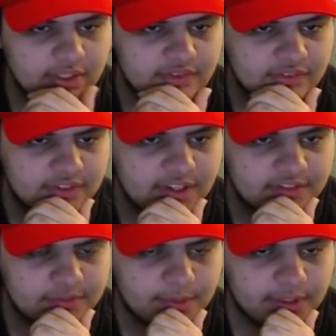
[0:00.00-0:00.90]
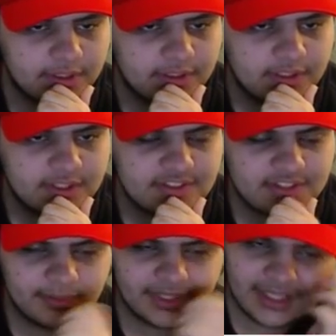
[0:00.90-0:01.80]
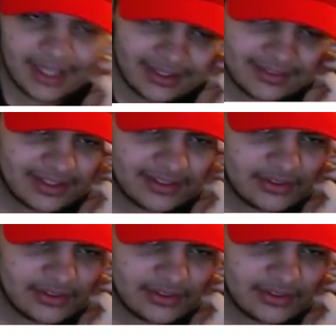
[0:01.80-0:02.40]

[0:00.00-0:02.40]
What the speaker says: of stuff, but some of the content, you